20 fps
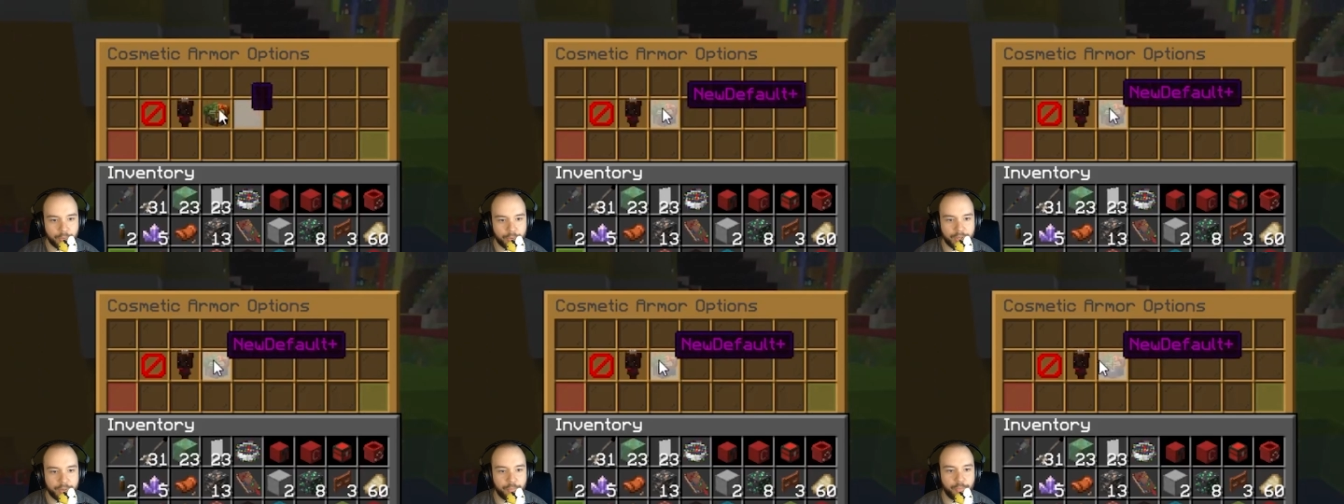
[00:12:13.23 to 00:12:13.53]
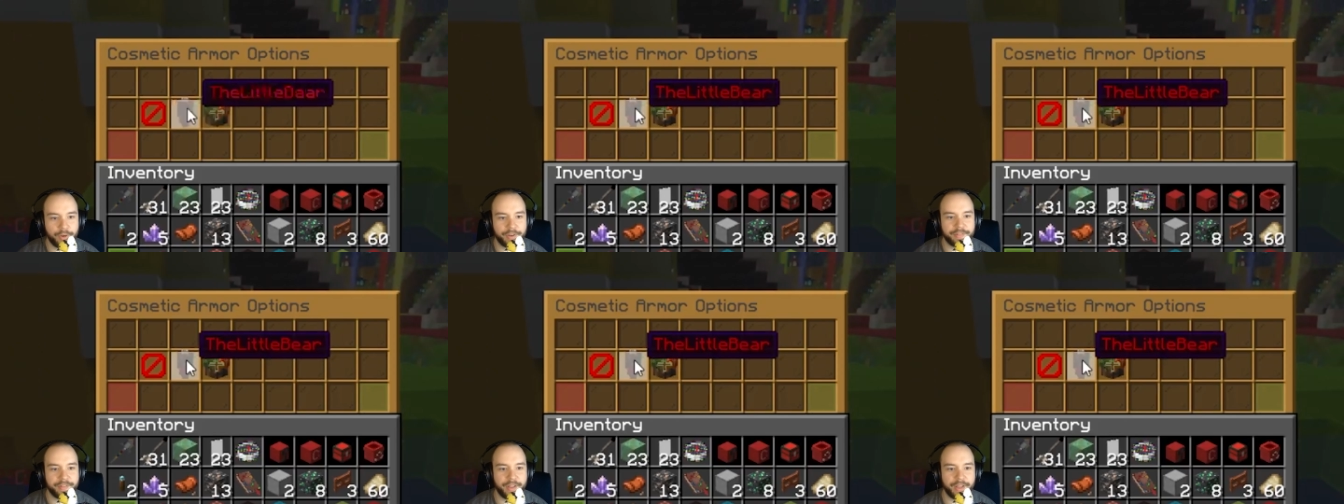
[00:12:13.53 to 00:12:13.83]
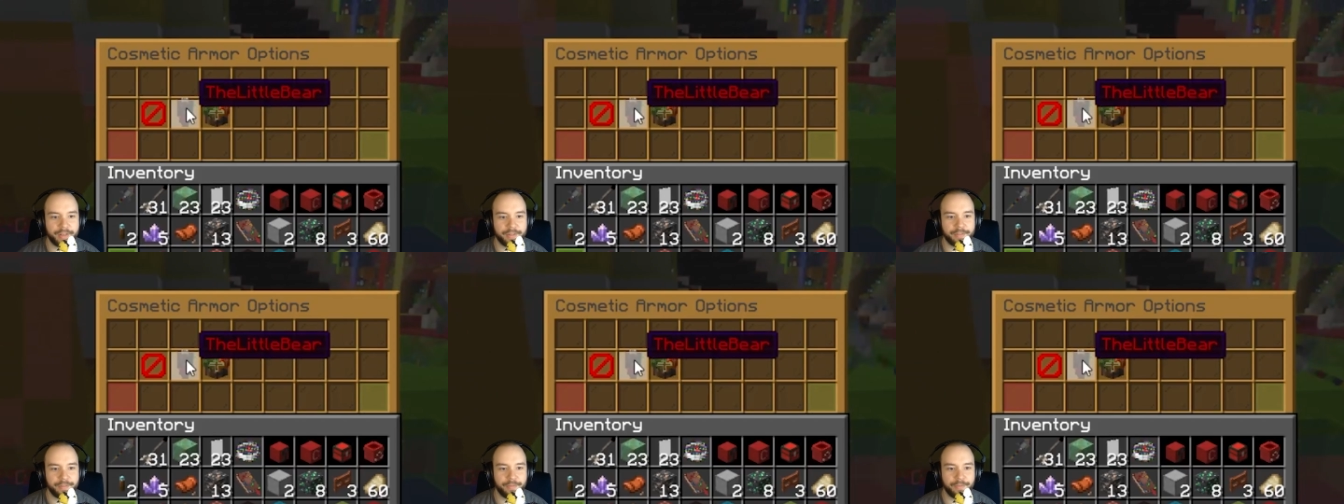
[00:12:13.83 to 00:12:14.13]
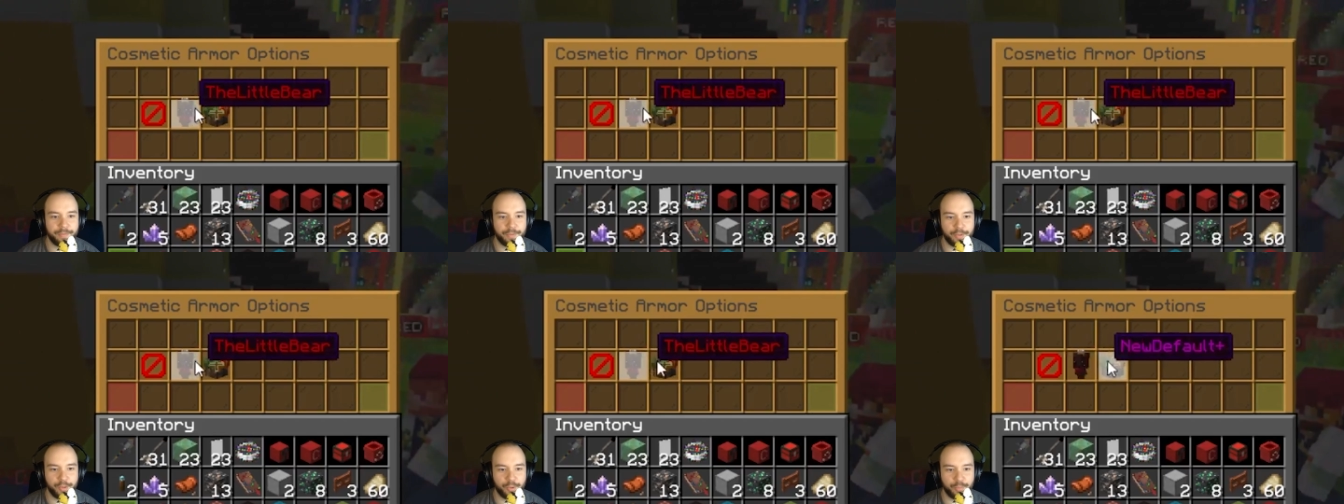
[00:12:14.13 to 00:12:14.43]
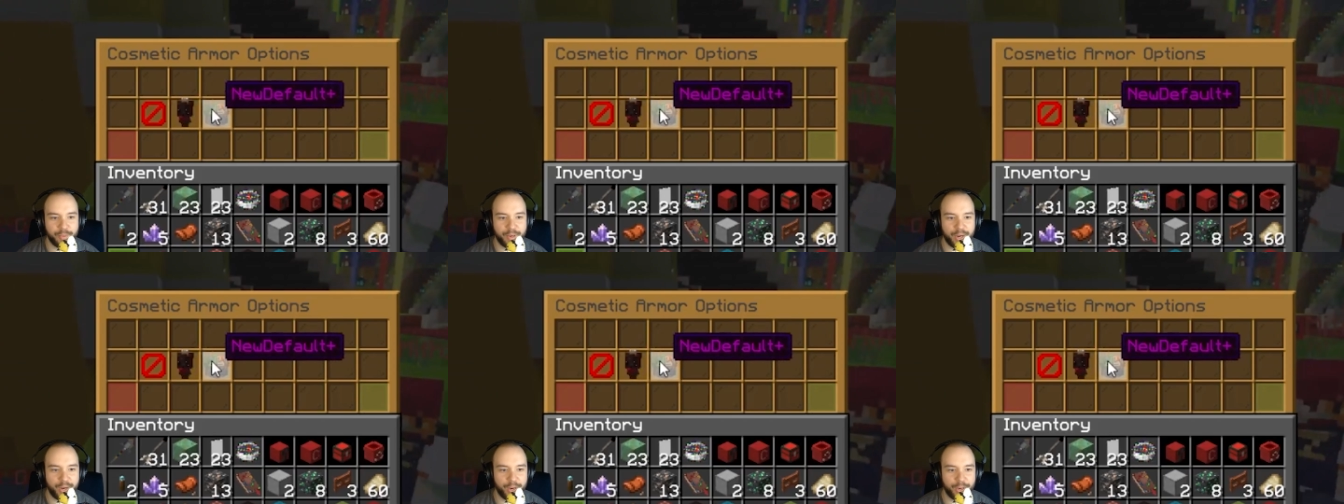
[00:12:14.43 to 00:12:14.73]
Okay, what is that? Little
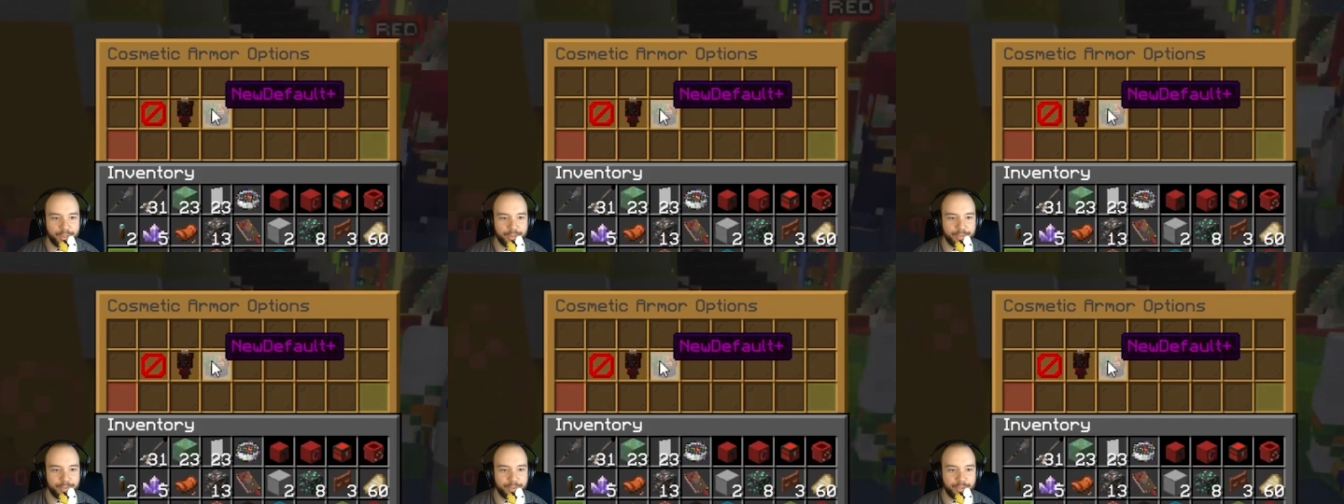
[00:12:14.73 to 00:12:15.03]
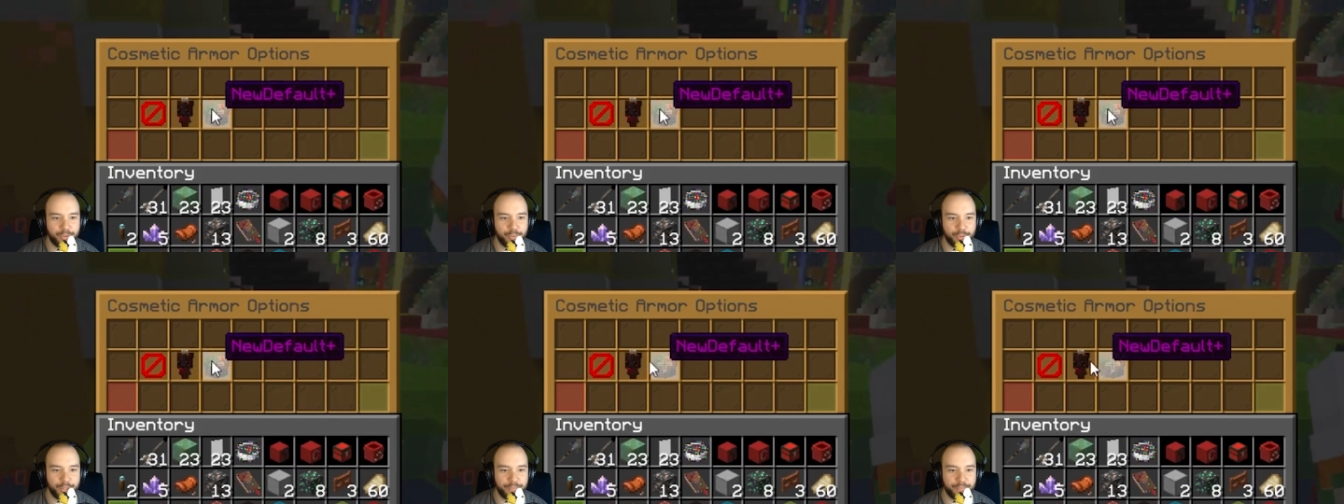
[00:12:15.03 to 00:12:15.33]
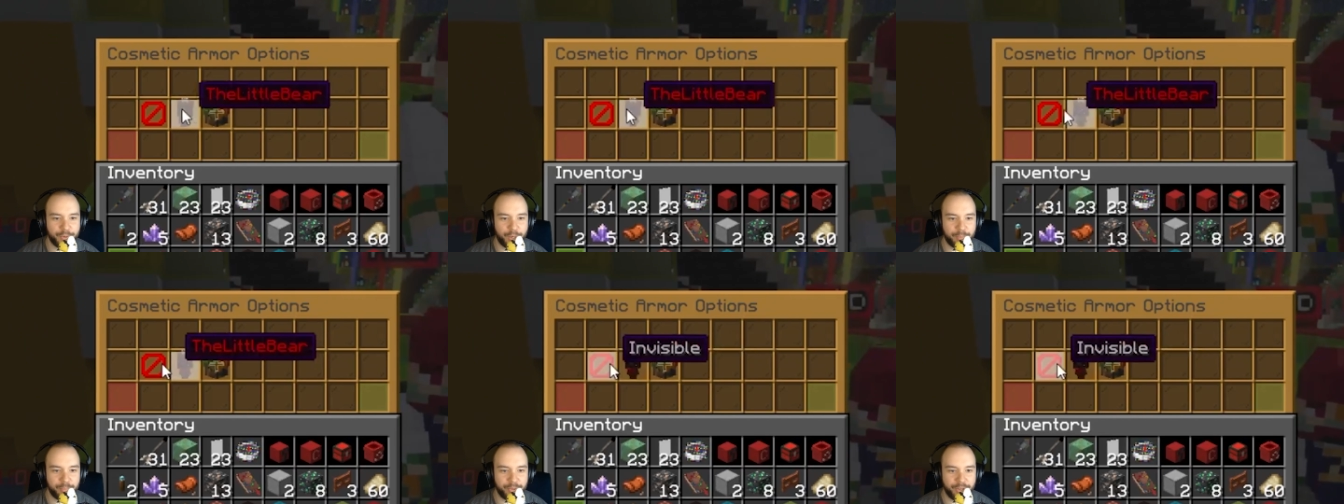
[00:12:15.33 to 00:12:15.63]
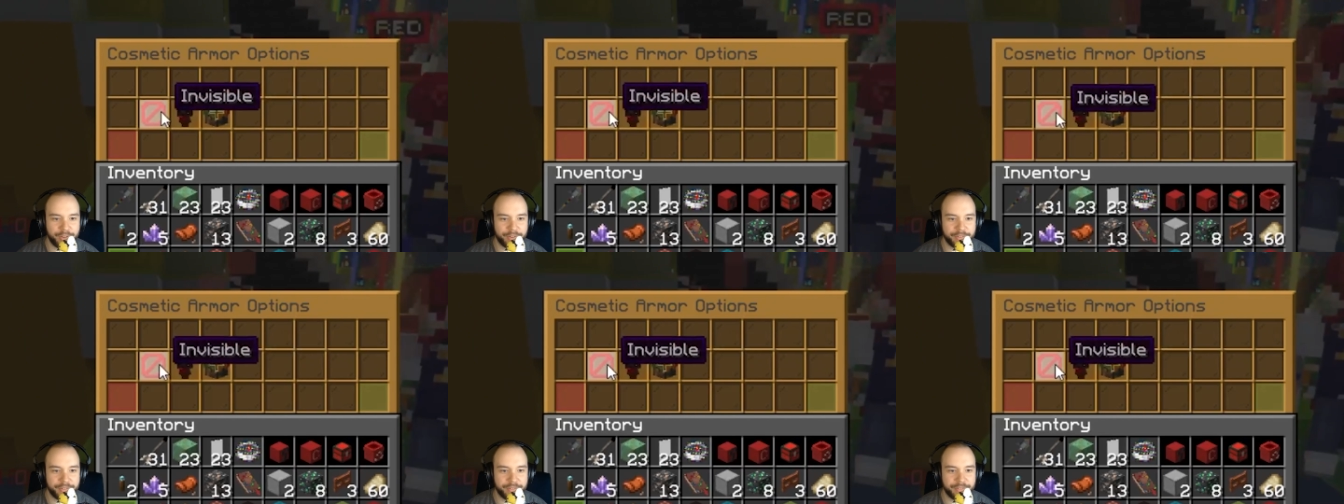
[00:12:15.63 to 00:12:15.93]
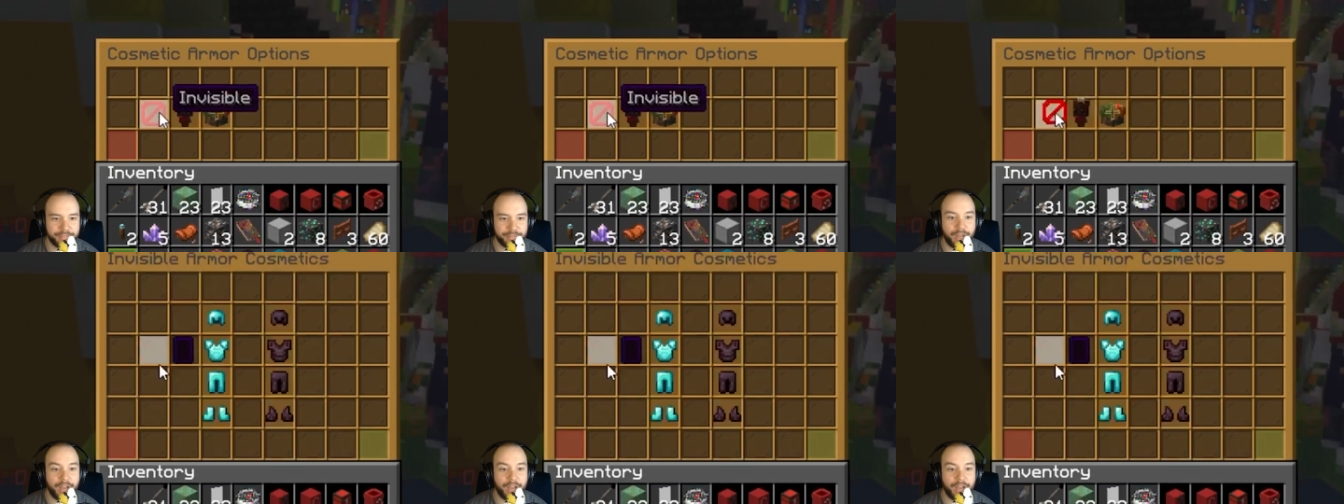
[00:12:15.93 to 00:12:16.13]
bear, new default plus.